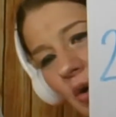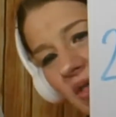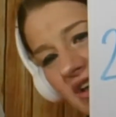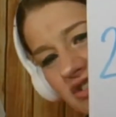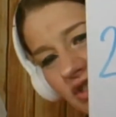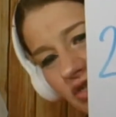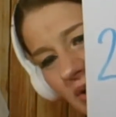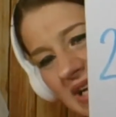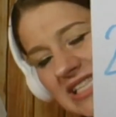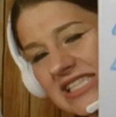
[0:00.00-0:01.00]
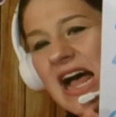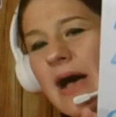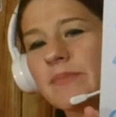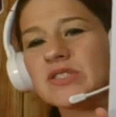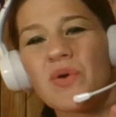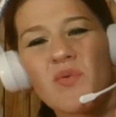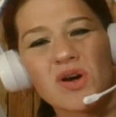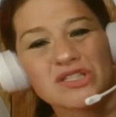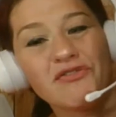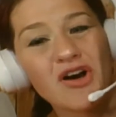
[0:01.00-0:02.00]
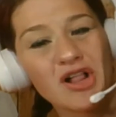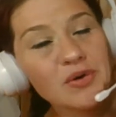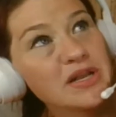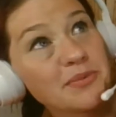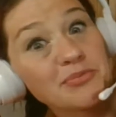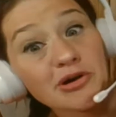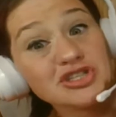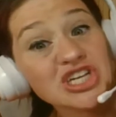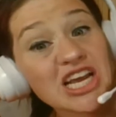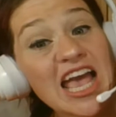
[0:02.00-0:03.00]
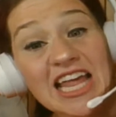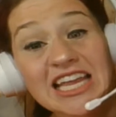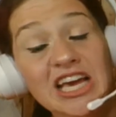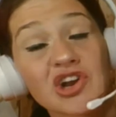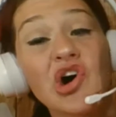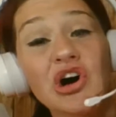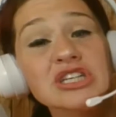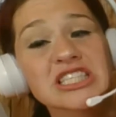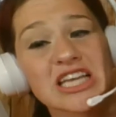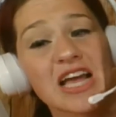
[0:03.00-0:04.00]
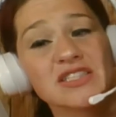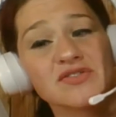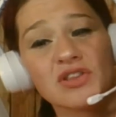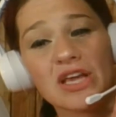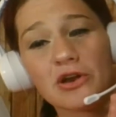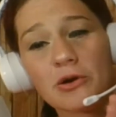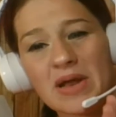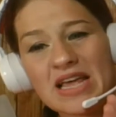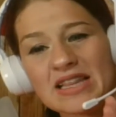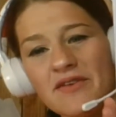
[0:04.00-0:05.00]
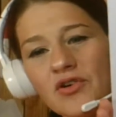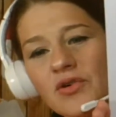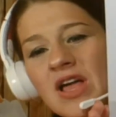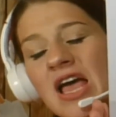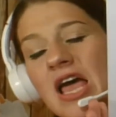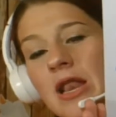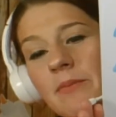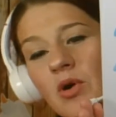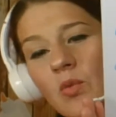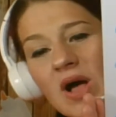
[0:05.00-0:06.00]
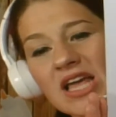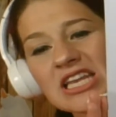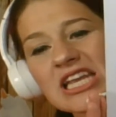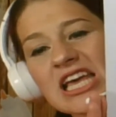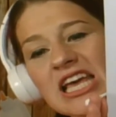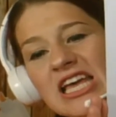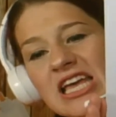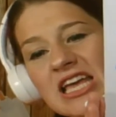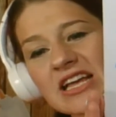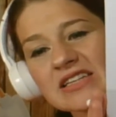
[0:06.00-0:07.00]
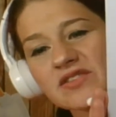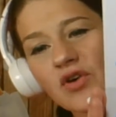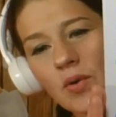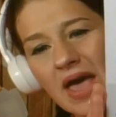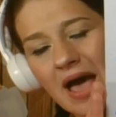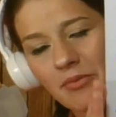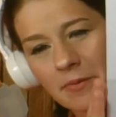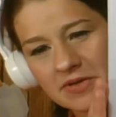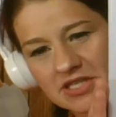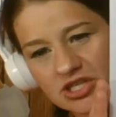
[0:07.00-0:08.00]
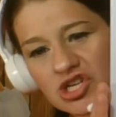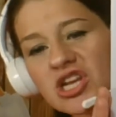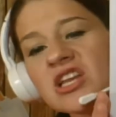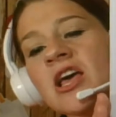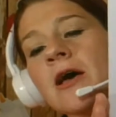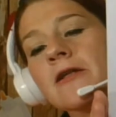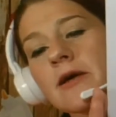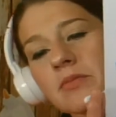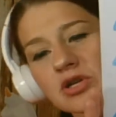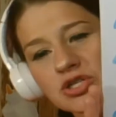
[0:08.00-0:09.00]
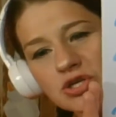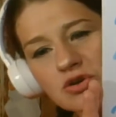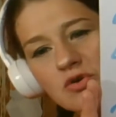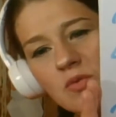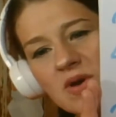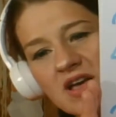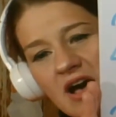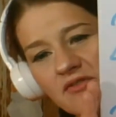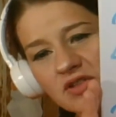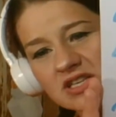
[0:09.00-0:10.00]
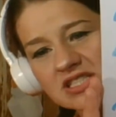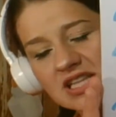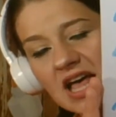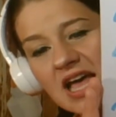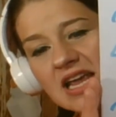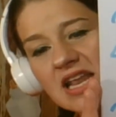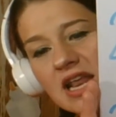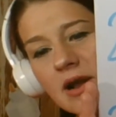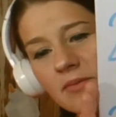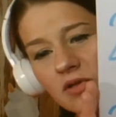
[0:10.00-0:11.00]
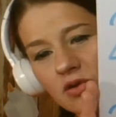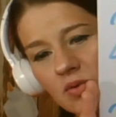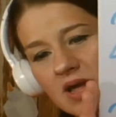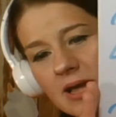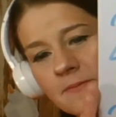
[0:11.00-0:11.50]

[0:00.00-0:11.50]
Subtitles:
there's 3 steps that we want to follow in approaching any and all slides for the intermediate level. Number 1 is vocab repetition. Number 2, we cover the slide. Number 3,